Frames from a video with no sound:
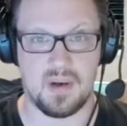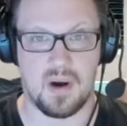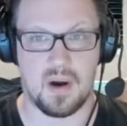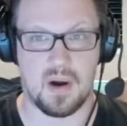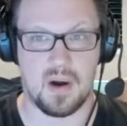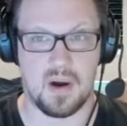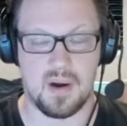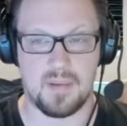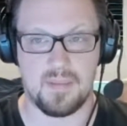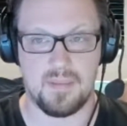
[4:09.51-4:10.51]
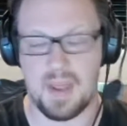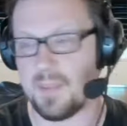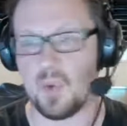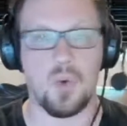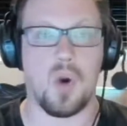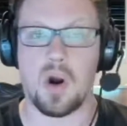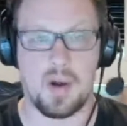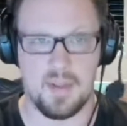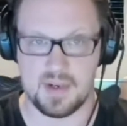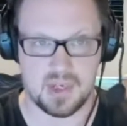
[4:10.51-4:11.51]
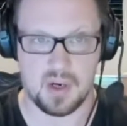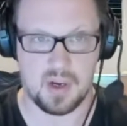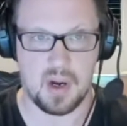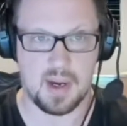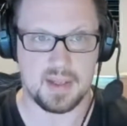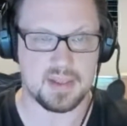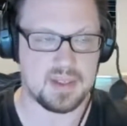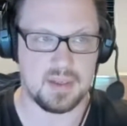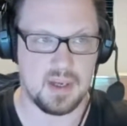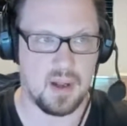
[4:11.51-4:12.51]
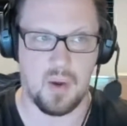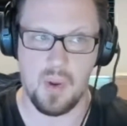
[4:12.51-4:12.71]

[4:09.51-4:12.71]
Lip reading: are people who aren't in the target audience. You know,